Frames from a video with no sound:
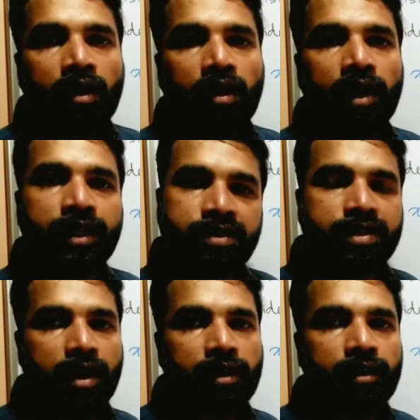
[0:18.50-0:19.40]
Let us
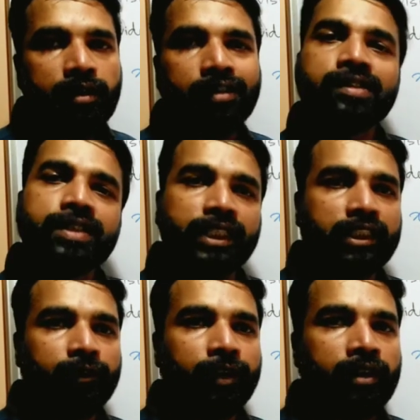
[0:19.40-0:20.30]
start this
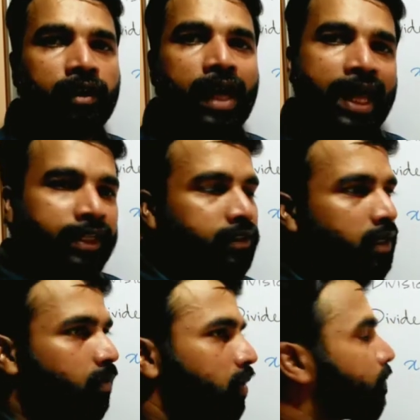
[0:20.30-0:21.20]
section with an example.